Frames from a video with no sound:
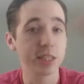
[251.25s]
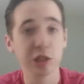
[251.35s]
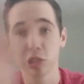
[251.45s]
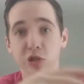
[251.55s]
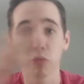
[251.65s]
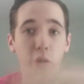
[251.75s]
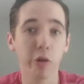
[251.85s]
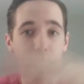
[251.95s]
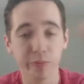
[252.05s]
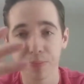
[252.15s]
just
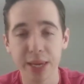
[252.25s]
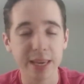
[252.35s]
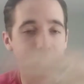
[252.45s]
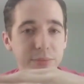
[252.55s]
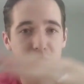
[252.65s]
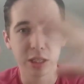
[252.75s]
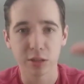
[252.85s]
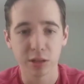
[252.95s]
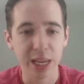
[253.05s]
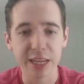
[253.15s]
throw beams
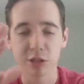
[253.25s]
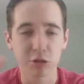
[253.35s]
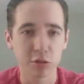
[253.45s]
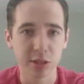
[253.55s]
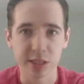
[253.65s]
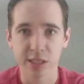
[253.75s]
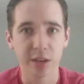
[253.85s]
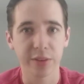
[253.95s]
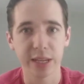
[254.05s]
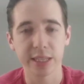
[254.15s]
and lasers and
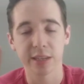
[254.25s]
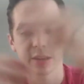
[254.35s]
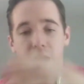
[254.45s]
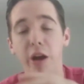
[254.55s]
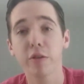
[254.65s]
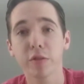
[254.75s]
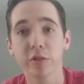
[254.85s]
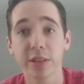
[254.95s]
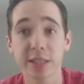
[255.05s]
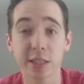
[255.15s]
stuff at each other.
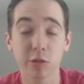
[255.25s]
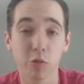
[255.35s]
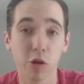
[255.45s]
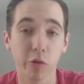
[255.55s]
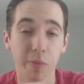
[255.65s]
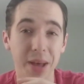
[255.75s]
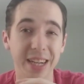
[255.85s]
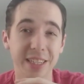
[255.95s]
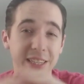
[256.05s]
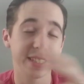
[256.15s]
However, this is a world where
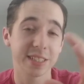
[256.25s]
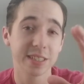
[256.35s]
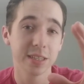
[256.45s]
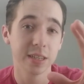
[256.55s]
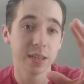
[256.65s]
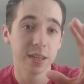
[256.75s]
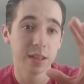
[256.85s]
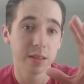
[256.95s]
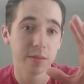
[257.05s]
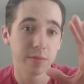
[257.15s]
magic is
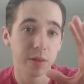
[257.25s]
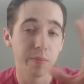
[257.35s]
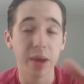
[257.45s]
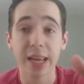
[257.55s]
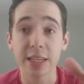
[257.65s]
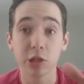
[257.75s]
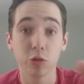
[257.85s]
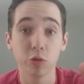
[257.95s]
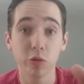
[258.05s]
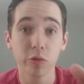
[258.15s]
the main
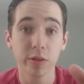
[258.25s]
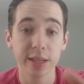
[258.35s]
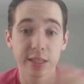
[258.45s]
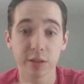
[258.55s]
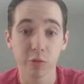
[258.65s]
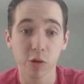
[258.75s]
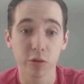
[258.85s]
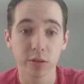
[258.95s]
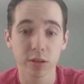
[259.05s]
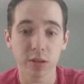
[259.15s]
tool. It's a
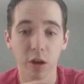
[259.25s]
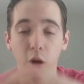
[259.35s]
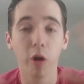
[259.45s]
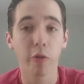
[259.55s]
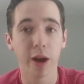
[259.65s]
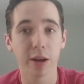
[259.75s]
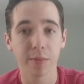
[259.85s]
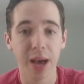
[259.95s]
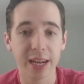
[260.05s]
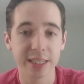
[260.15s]
world all
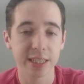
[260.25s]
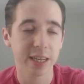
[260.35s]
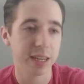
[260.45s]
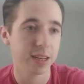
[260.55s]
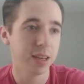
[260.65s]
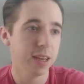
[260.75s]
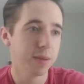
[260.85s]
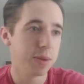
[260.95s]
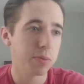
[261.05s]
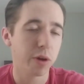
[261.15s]
around magic, and
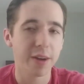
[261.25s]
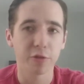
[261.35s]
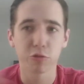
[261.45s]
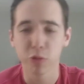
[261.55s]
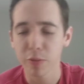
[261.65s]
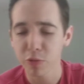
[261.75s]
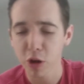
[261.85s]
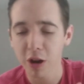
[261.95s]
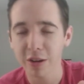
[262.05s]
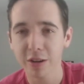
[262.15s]
people have
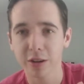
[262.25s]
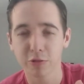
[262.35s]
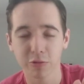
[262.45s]
grimoires.